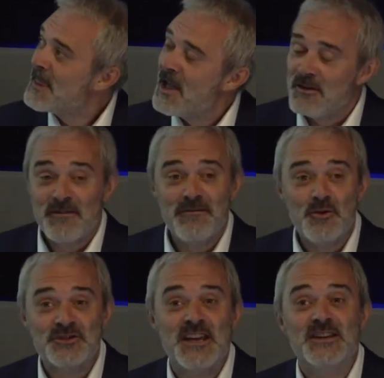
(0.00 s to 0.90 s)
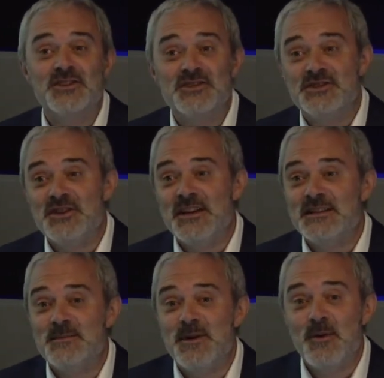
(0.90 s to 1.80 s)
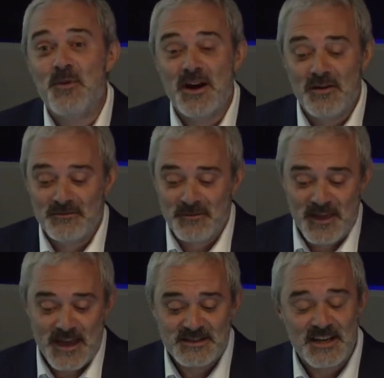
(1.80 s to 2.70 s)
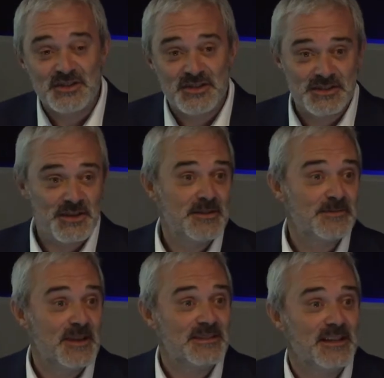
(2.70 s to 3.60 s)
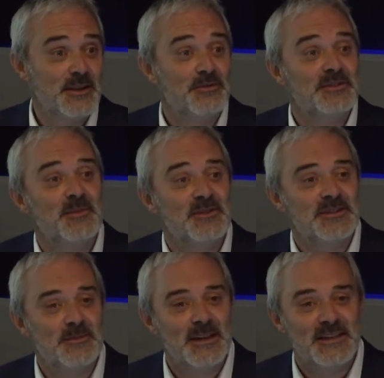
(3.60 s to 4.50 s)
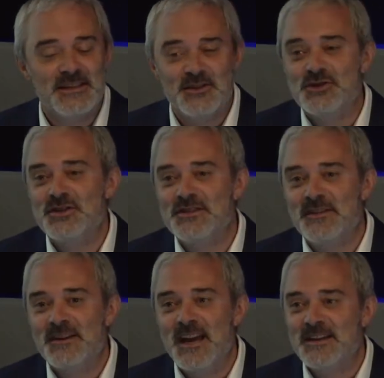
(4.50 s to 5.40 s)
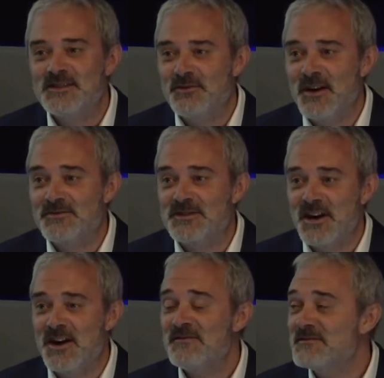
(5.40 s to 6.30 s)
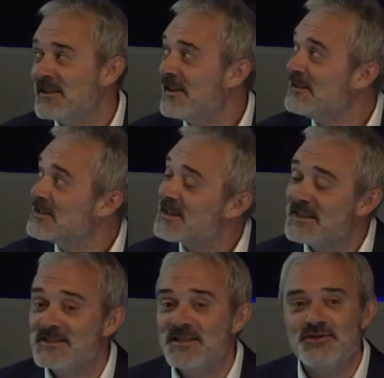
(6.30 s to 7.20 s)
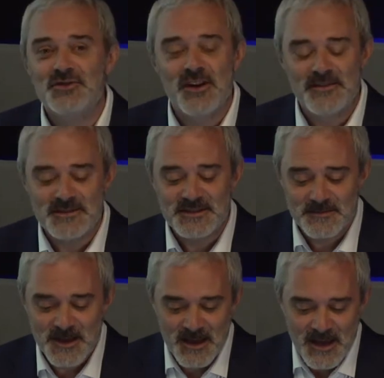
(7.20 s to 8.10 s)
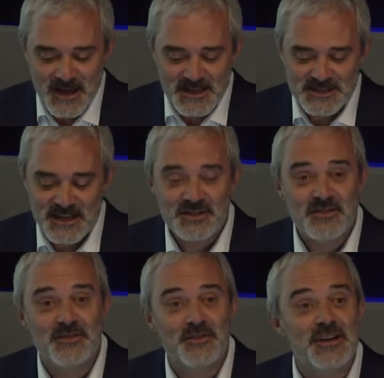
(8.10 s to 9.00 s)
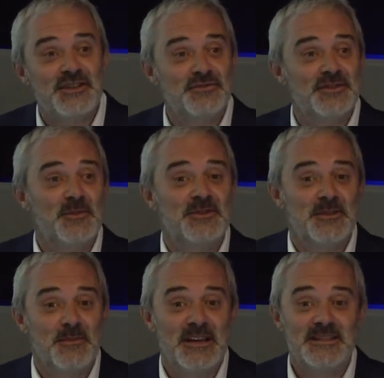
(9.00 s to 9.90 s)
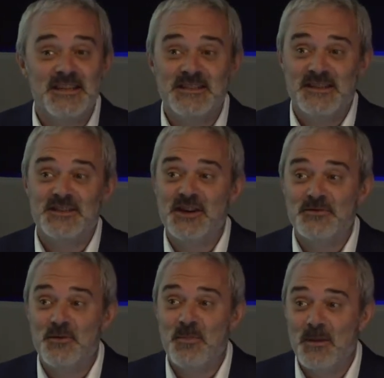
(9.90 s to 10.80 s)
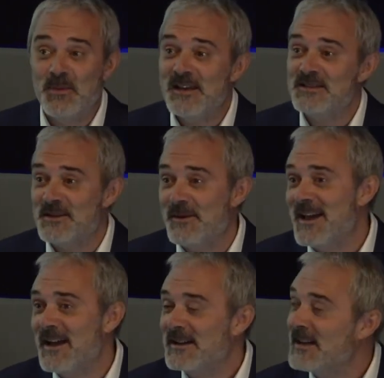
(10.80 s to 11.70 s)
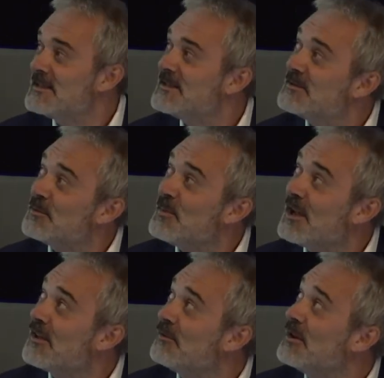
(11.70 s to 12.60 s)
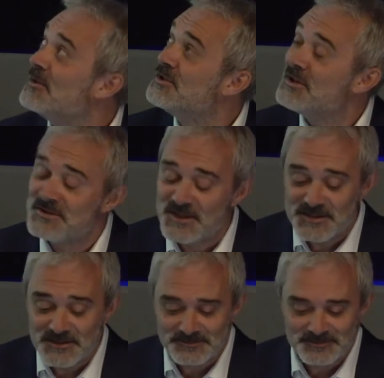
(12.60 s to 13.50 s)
There are 4 sections you need to be aware of with that. Section 2 is basically your responsibility, your duty of care to your own staff, so in this case that's drivers. Section 3 is your responsibility to the general public, so in our case this would be other road users.